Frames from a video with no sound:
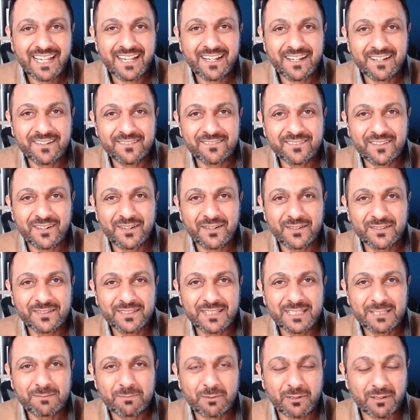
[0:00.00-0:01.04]
have
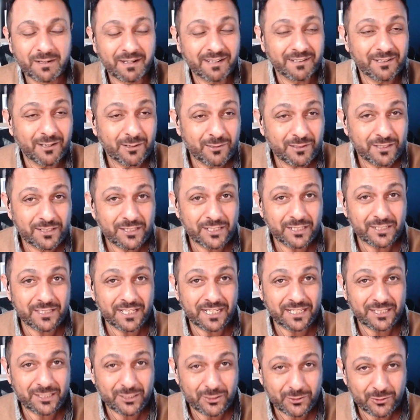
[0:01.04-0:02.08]
on this program. I know that she's
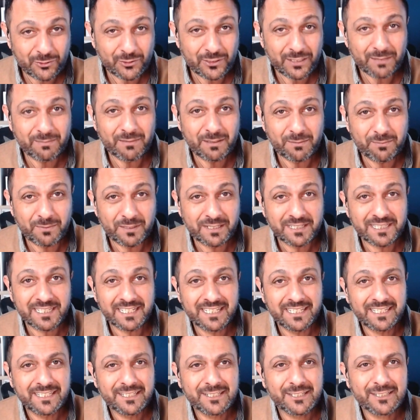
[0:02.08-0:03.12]
extremely busy.